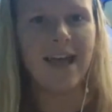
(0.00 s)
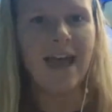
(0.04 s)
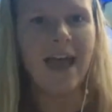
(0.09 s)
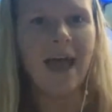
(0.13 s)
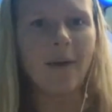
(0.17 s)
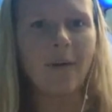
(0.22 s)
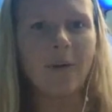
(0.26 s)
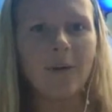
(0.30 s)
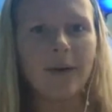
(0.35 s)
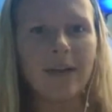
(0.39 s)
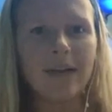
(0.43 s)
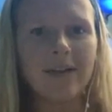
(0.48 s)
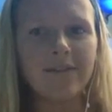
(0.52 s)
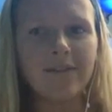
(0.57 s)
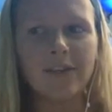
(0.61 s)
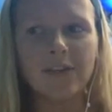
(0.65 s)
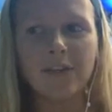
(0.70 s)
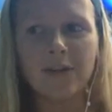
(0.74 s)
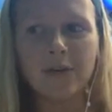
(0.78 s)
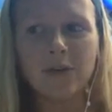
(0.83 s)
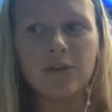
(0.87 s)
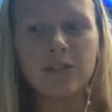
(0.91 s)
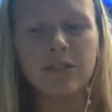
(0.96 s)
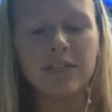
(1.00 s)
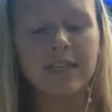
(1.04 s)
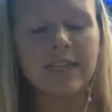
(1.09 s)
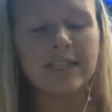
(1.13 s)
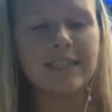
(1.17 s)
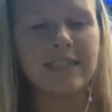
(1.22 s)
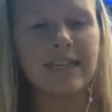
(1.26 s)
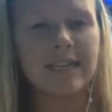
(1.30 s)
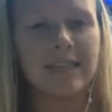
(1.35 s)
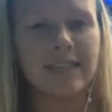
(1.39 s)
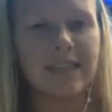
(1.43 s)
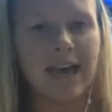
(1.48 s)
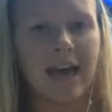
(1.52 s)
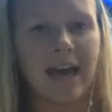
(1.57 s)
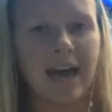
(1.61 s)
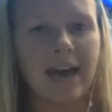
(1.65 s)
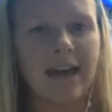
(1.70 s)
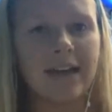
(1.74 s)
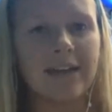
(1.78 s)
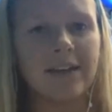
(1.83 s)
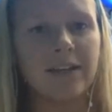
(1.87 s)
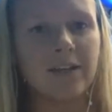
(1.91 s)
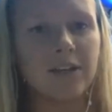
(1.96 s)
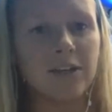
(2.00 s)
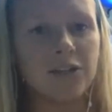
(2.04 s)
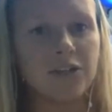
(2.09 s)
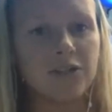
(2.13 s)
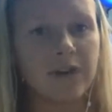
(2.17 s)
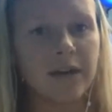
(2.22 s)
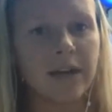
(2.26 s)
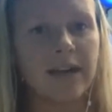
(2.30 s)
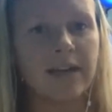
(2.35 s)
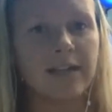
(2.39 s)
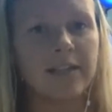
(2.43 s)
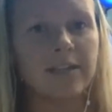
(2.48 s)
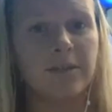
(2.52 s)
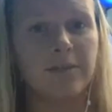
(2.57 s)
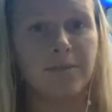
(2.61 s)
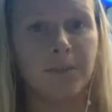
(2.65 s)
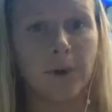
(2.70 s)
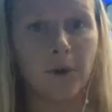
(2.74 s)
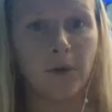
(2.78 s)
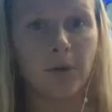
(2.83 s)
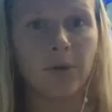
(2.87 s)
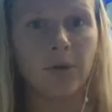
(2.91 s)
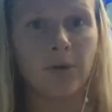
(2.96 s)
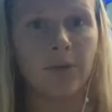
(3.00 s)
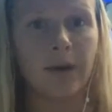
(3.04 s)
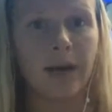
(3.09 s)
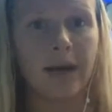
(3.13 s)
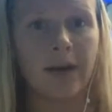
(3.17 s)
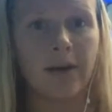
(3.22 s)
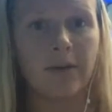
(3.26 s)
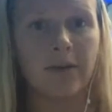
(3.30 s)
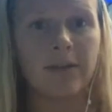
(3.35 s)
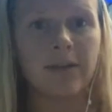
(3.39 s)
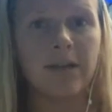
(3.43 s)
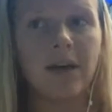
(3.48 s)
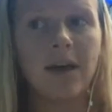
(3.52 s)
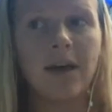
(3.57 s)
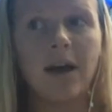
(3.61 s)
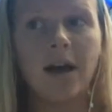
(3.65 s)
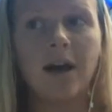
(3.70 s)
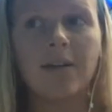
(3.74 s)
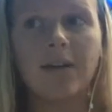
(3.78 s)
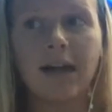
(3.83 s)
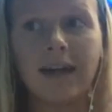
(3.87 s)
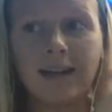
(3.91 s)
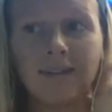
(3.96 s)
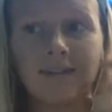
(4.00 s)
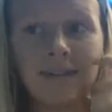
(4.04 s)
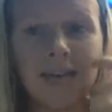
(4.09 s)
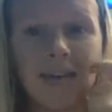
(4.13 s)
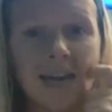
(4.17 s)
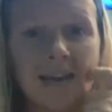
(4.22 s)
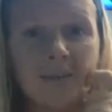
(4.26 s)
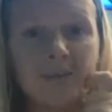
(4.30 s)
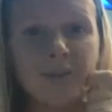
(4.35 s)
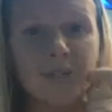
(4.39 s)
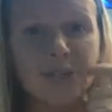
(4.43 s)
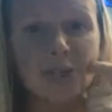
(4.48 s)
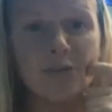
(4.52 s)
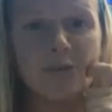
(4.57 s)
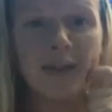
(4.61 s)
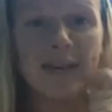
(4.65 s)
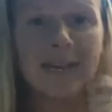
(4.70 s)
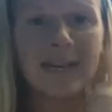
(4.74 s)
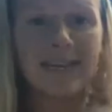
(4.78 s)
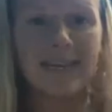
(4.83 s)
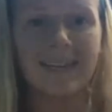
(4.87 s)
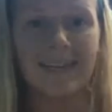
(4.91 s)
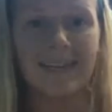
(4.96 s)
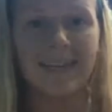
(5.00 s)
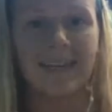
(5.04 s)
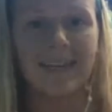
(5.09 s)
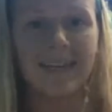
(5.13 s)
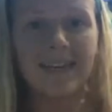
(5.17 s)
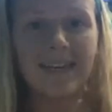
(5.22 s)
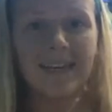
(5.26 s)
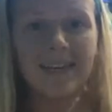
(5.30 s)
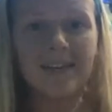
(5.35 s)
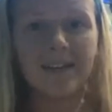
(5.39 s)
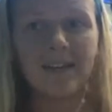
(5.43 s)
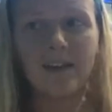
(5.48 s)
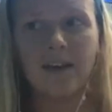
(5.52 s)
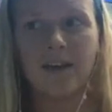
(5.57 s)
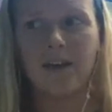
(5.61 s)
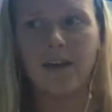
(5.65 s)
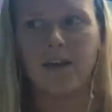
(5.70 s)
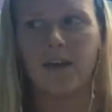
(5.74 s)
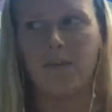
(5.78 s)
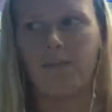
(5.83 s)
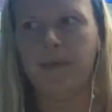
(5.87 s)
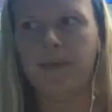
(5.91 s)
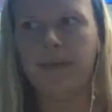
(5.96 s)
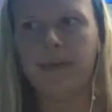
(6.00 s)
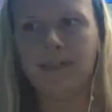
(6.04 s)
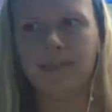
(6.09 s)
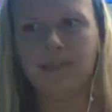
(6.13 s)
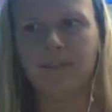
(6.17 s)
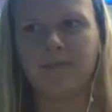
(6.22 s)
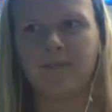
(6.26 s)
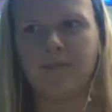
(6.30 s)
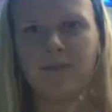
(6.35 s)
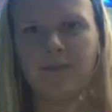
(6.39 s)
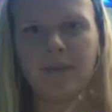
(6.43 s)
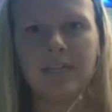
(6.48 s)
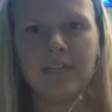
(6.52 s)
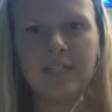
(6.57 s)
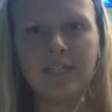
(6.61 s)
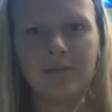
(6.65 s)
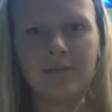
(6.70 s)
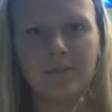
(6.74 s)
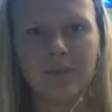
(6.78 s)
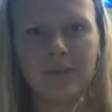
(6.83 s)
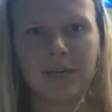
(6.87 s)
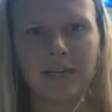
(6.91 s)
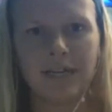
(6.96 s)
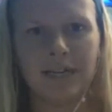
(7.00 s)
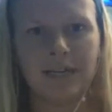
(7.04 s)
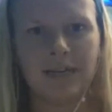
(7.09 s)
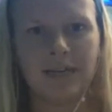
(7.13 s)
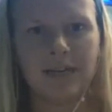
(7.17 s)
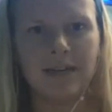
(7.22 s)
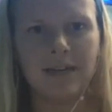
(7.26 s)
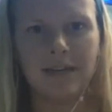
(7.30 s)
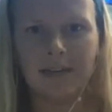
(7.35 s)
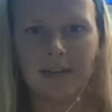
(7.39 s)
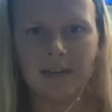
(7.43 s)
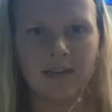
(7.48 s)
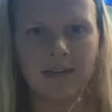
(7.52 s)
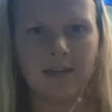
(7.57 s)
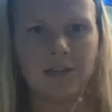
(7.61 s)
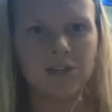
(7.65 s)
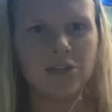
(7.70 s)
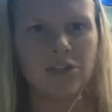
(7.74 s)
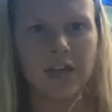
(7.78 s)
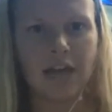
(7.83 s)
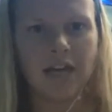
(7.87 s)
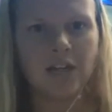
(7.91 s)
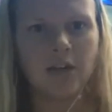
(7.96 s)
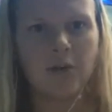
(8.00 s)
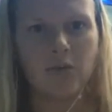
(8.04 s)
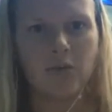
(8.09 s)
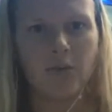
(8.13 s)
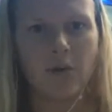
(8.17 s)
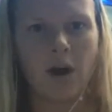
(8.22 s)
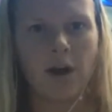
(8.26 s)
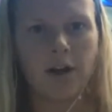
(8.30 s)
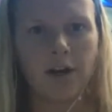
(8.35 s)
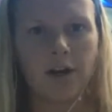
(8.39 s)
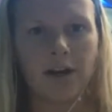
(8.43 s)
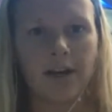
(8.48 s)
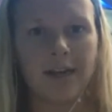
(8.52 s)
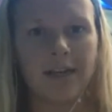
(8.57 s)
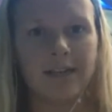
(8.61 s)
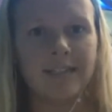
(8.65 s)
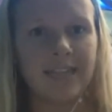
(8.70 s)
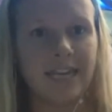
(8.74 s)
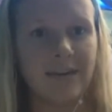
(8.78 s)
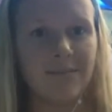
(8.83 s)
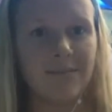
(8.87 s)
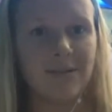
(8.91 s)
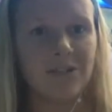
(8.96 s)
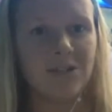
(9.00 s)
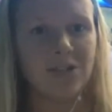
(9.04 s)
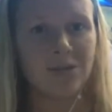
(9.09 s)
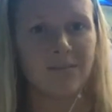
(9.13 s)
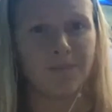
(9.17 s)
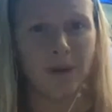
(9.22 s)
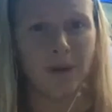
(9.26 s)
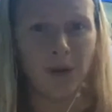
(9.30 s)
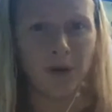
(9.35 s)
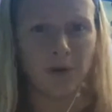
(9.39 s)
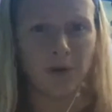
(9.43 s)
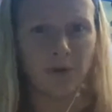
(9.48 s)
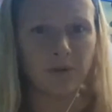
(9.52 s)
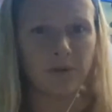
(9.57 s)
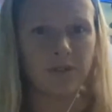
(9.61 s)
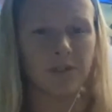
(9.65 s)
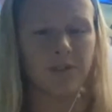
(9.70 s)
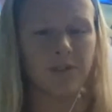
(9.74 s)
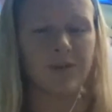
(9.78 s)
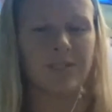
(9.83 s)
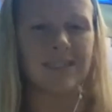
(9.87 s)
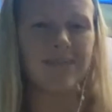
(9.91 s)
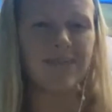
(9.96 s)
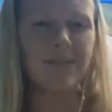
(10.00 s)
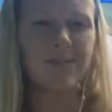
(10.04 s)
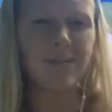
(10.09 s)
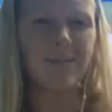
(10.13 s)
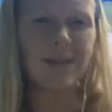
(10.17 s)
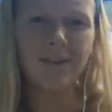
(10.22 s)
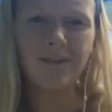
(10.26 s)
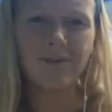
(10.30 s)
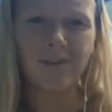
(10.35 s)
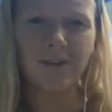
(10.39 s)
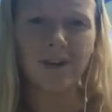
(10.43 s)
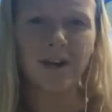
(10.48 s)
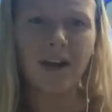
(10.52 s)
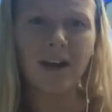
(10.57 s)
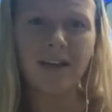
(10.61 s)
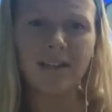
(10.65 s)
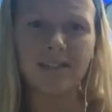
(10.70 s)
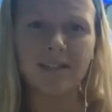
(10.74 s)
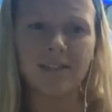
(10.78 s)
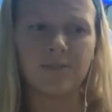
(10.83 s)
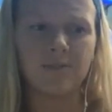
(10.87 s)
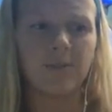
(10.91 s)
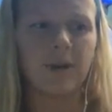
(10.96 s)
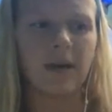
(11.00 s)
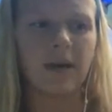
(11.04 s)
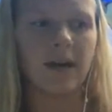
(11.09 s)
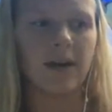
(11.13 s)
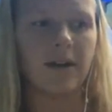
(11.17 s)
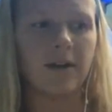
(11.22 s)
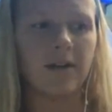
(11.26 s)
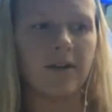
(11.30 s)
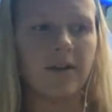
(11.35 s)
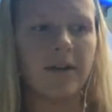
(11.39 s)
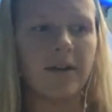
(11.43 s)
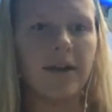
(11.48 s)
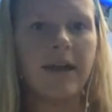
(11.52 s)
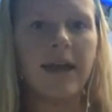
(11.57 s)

And when we have huge things like that and you're trying to boat around, a lot of times you might hit a piece of marine debris in shallow water and damage your boat. So it's even bad for us as well.